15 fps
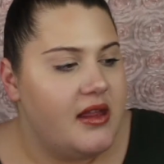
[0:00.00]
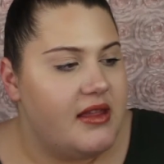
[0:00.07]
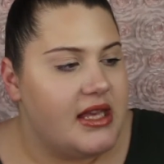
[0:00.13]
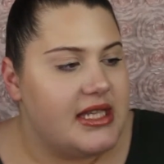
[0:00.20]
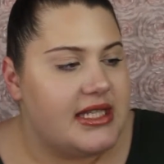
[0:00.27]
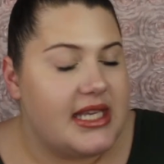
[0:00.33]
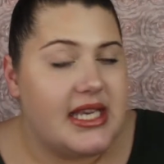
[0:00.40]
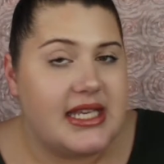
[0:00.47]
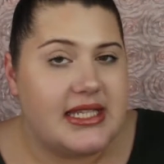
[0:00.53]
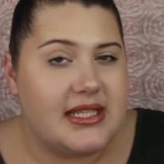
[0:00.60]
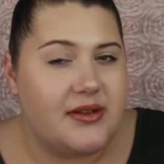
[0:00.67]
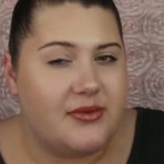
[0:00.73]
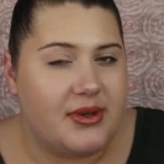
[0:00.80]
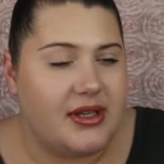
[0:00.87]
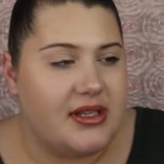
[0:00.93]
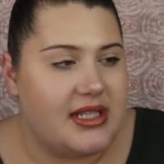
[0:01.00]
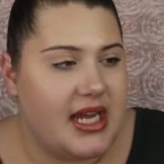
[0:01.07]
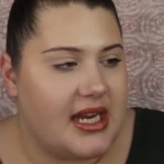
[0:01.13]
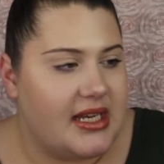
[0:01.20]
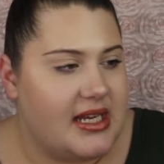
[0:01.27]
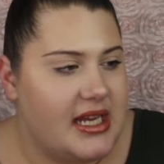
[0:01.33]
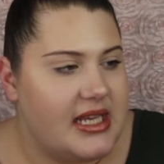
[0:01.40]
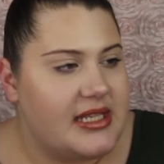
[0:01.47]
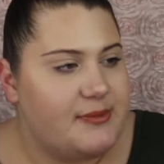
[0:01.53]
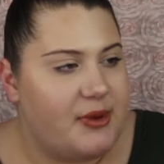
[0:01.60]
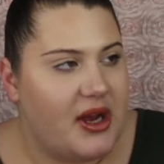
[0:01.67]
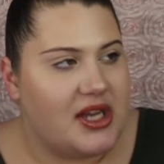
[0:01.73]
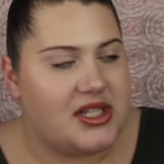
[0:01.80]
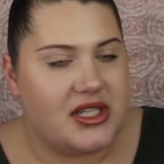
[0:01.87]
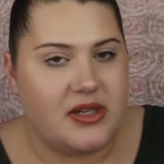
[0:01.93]
This is the Real Techniques
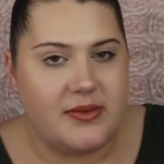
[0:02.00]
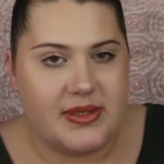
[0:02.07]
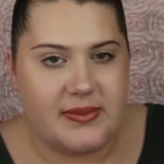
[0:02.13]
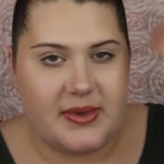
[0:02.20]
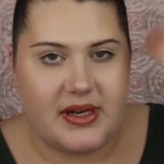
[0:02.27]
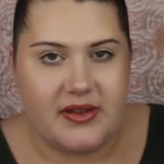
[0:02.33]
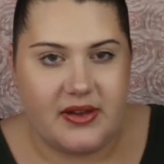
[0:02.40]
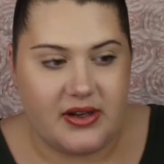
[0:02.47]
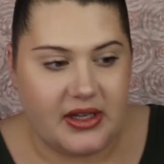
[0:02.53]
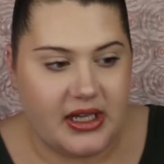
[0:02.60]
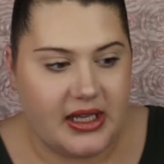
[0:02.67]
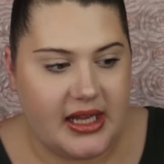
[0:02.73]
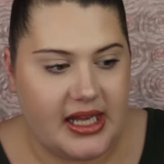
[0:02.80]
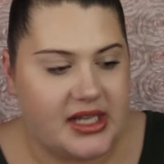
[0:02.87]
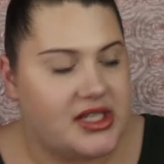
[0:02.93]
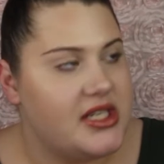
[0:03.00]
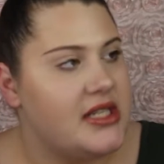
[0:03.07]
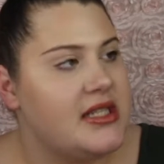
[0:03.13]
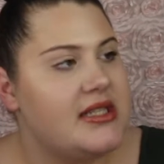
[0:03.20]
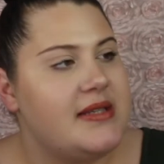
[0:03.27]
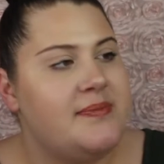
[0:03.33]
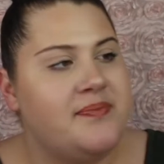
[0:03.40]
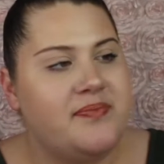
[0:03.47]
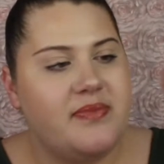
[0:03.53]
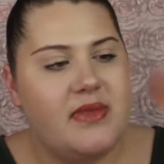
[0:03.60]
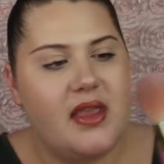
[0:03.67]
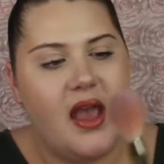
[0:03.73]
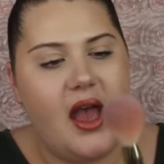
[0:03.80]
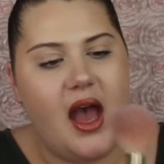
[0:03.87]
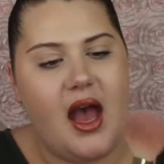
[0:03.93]
brush, and it was one of their collections.
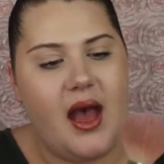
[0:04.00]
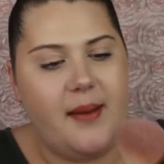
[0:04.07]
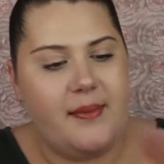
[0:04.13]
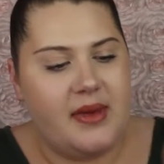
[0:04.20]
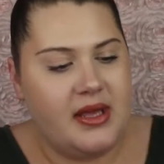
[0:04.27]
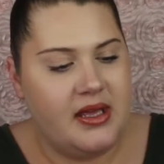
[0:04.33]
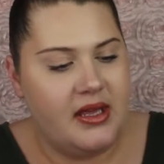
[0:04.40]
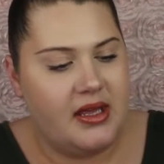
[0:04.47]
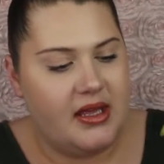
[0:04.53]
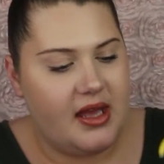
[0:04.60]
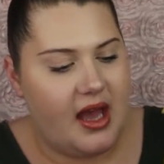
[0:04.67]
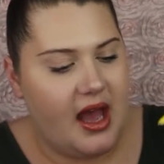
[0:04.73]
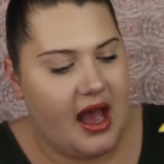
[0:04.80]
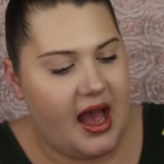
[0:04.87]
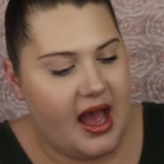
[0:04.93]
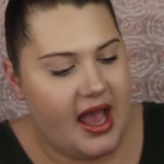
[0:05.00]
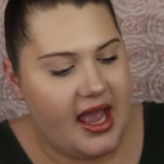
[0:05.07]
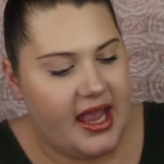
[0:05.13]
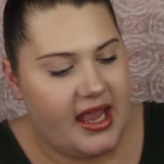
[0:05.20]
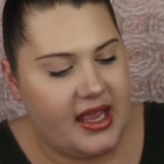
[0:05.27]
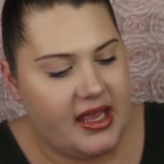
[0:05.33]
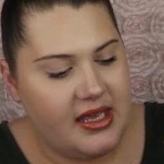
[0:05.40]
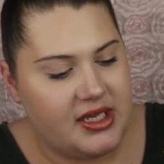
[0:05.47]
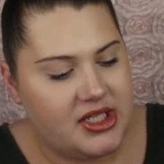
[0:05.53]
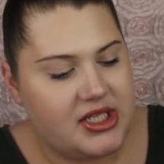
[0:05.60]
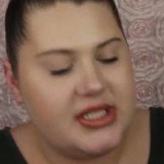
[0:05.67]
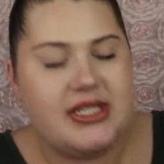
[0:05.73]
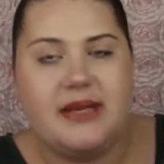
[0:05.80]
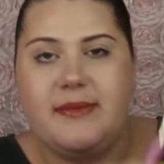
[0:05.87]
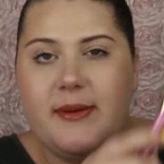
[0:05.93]
Um, I
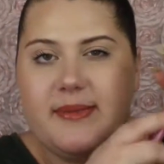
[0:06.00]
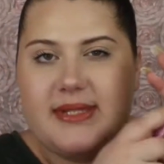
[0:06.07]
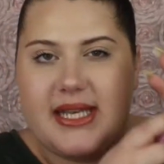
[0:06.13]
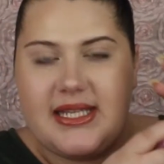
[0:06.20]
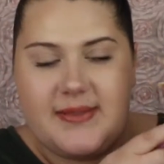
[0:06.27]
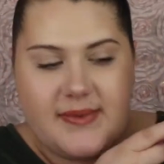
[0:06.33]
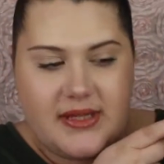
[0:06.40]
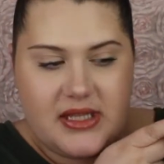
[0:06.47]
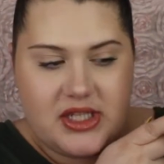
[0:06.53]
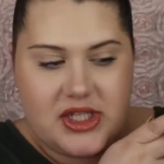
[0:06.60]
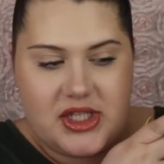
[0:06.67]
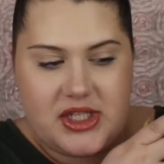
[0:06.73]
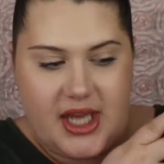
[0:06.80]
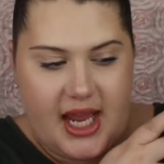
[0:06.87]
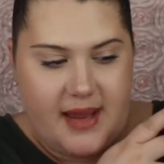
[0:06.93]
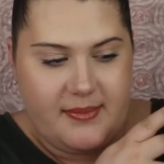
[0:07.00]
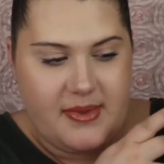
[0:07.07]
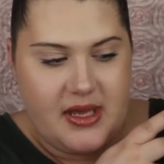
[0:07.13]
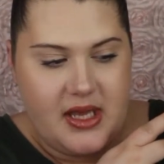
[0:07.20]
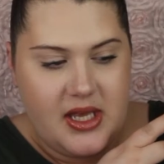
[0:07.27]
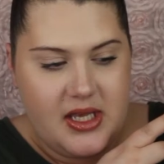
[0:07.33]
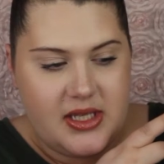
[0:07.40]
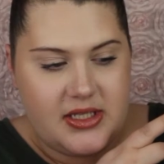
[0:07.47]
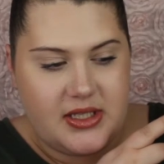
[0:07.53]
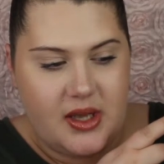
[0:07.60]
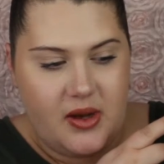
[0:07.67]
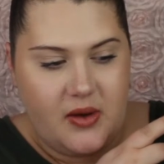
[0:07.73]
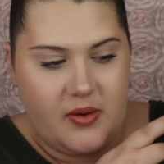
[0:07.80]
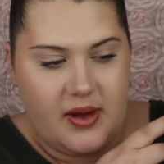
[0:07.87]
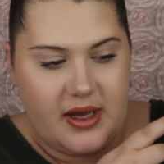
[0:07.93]
just am obsessed with the shape.
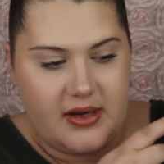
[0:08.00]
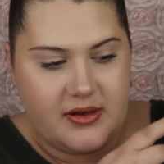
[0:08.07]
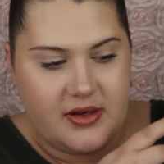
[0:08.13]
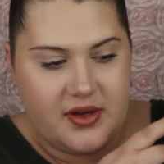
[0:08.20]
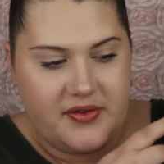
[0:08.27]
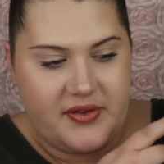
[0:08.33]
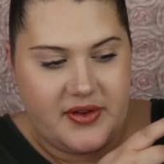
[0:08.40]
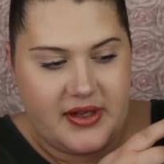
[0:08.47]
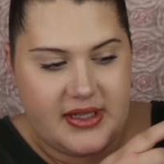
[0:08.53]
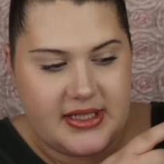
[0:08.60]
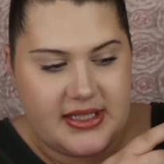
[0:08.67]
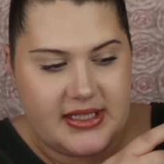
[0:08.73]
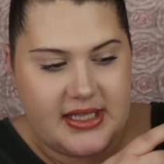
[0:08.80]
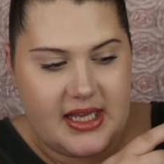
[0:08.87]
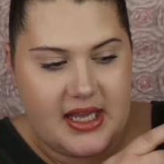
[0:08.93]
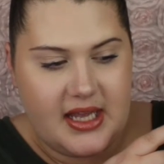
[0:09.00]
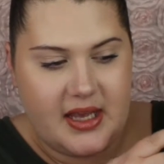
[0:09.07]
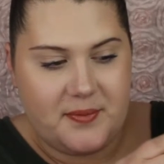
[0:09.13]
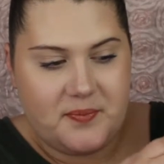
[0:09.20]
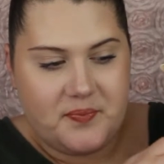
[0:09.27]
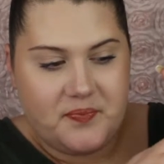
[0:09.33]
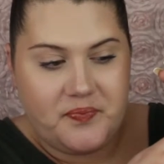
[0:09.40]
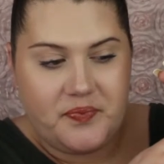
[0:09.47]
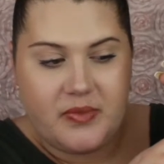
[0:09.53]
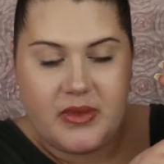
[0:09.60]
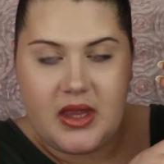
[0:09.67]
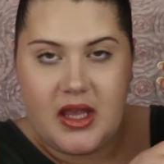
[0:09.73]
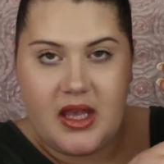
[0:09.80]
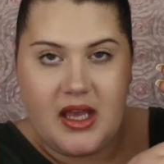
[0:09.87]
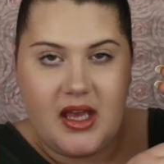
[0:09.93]
So I don't know if you can see,
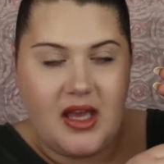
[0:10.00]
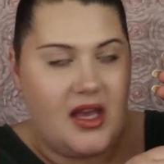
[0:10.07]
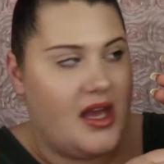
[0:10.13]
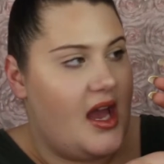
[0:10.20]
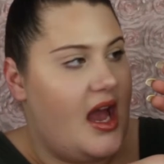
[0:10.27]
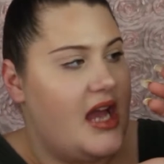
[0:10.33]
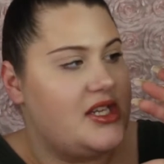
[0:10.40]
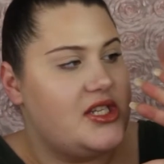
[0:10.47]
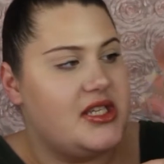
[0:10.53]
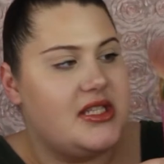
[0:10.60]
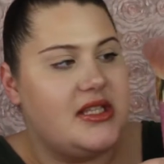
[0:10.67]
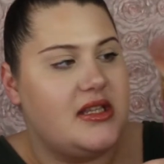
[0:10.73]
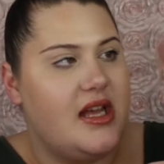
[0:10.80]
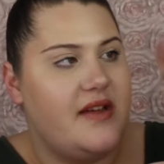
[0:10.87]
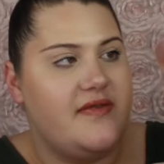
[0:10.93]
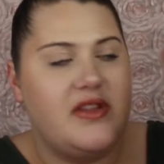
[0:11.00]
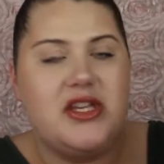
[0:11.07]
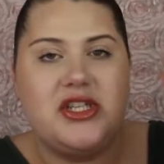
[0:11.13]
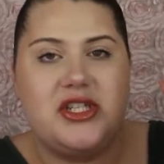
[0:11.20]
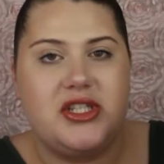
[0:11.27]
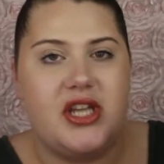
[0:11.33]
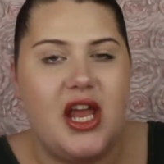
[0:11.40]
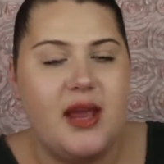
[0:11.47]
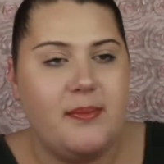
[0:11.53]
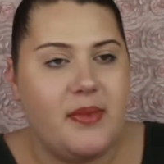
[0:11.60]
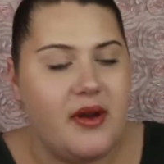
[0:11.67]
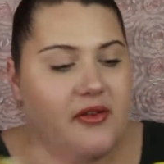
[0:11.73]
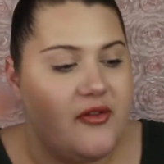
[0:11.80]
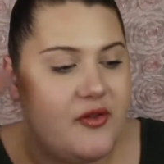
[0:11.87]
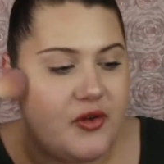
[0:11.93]
I just love this shape
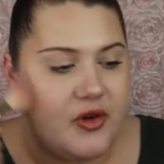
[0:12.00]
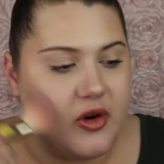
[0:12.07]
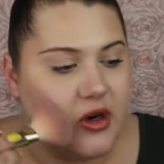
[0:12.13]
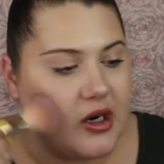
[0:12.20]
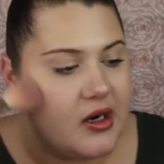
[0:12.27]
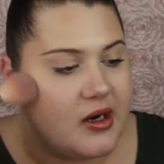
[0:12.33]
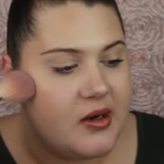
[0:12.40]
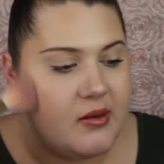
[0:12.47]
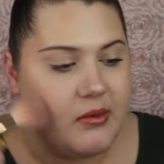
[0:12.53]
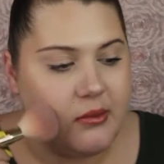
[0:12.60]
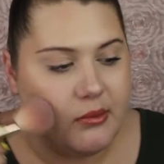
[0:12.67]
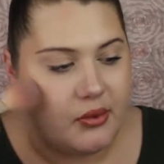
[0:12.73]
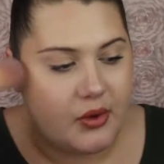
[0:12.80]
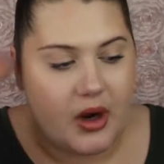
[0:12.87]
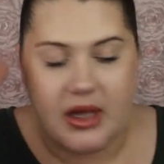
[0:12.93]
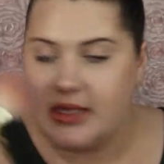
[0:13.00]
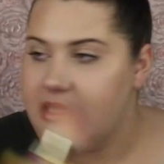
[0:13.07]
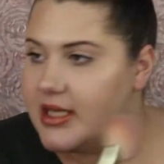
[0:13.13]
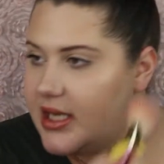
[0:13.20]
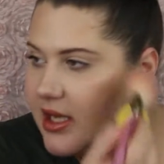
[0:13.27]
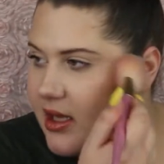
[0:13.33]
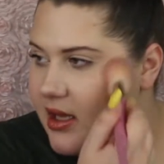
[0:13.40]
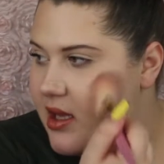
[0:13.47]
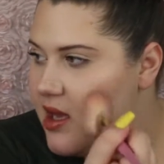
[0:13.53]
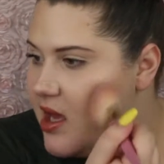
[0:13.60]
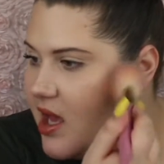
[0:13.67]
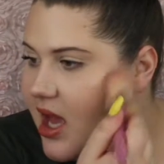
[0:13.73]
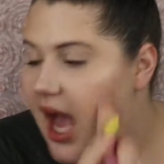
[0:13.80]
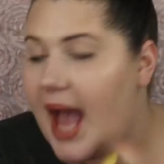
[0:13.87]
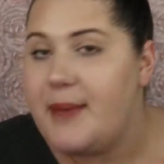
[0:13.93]
for bronzing.
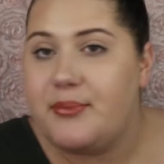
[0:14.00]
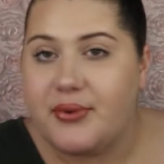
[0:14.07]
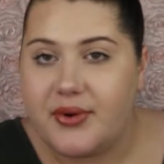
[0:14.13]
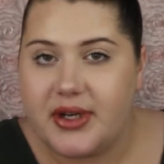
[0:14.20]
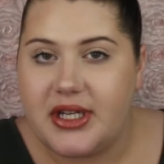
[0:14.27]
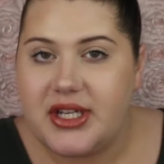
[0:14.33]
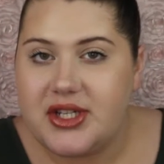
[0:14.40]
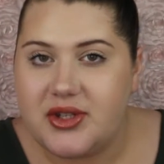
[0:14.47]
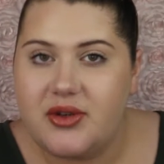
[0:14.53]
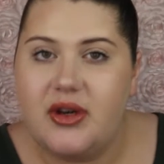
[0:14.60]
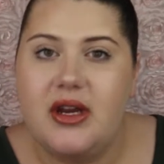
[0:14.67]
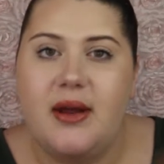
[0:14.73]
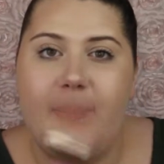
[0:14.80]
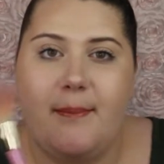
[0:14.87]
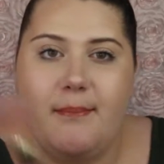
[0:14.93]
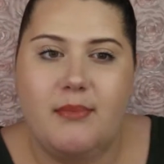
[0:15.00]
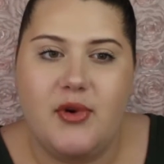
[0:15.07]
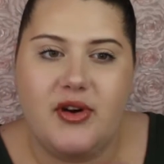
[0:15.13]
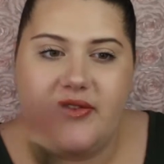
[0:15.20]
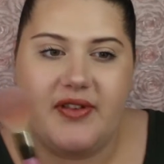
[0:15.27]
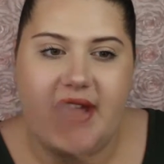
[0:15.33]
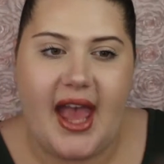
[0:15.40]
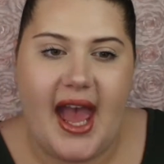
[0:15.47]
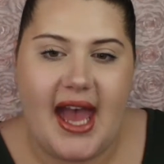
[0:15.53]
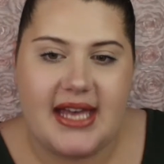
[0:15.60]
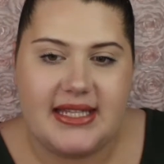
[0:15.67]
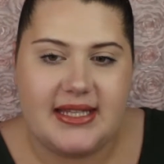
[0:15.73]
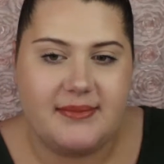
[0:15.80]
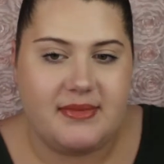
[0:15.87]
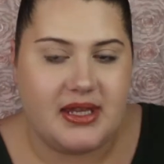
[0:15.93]
I'm pretty sure Morphe
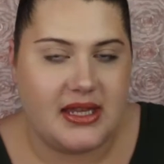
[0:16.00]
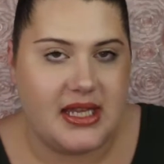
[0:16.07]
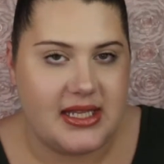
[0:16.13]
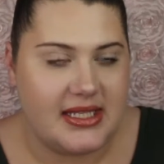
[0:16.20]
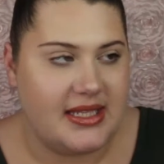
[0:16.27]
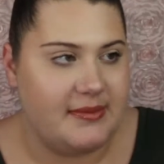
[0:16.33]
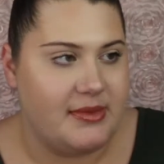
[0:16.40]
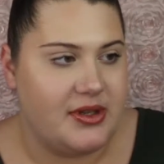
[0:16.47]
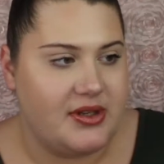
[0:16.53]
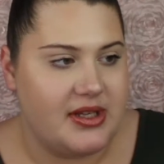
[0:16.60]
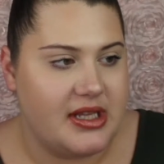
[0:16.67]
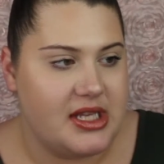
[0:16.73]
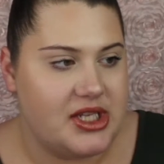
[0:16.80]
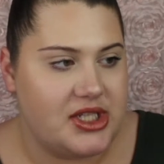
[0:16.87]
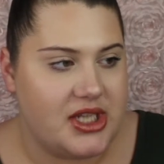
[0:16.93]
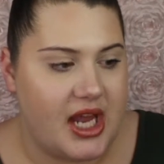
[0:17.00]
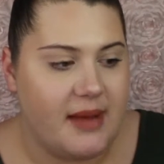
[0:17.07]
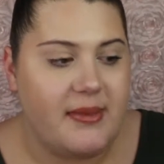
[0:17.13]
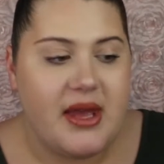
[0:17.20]
has something that's similar to this shape.